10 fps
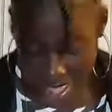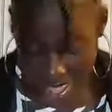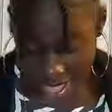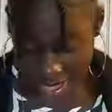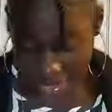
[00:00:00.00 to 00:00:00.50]

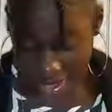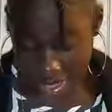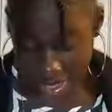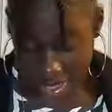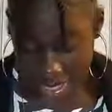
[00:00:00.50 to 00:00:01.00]
And
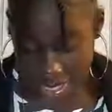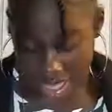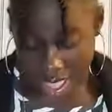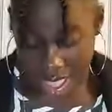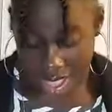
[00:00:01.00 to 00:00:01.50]

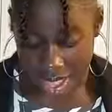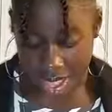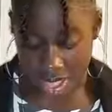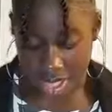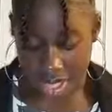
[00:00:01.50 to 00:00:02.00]
that
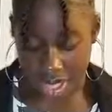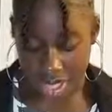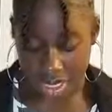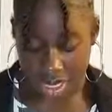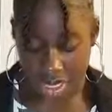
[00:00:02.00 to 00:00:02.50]

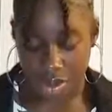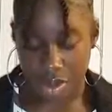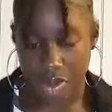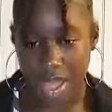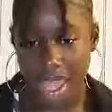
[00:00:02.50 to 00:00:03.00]
you
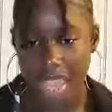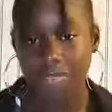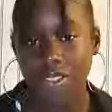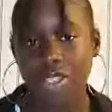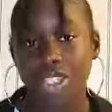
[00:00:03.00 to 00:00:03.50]
don't
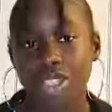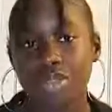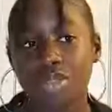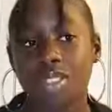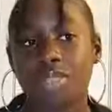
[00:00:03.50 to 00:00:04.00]
have to
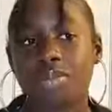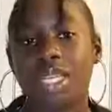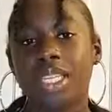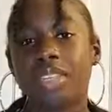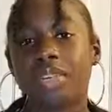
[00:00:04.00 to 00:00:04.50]
choose to
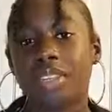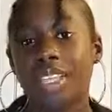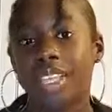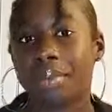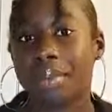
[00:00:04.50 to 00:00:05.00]
be
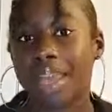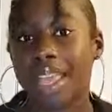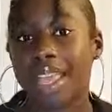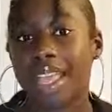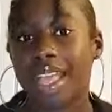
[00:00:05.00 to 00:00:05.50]
defeated by
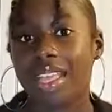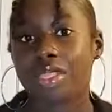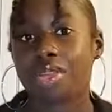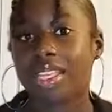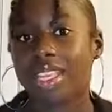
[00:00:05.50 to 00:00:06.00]
it.
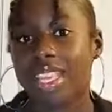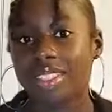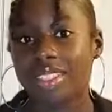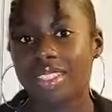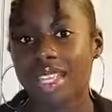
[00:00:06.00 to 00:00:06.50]
You can
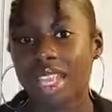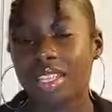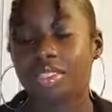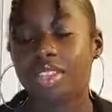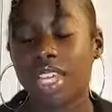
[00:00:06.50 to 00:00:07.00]
get the
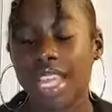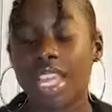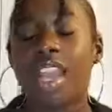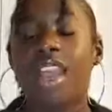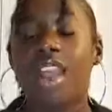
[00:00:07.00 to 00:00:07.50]
challenge,
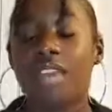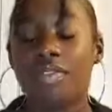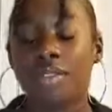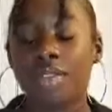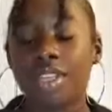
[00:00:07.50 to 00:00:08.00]
okay?
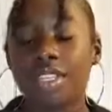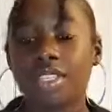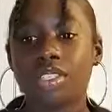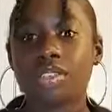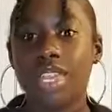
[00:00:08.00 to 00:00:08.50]
Of course,
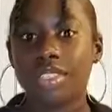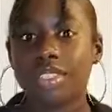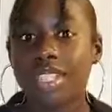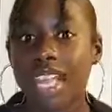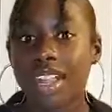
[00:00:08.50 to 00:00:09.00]
you get
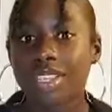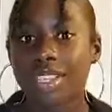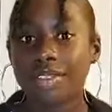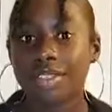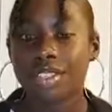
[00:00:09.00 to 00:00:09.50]
the challenge
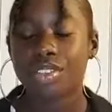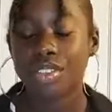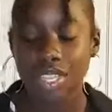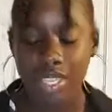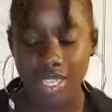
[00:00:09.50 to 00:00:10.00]
at first. You're
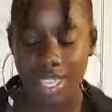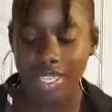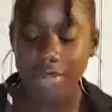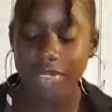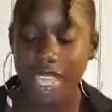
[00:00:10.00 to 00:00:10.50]
going to need to take
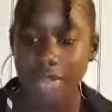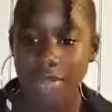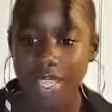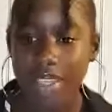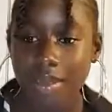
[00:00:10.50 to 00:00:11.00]
some time,
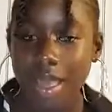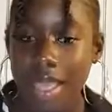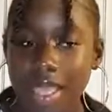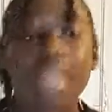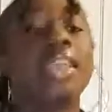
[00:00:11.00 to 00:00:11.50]
think
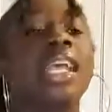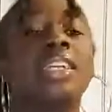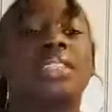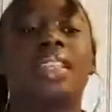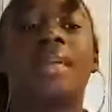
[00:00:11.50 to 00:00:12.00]
about it,
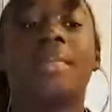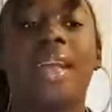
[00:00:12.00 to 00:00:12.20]
step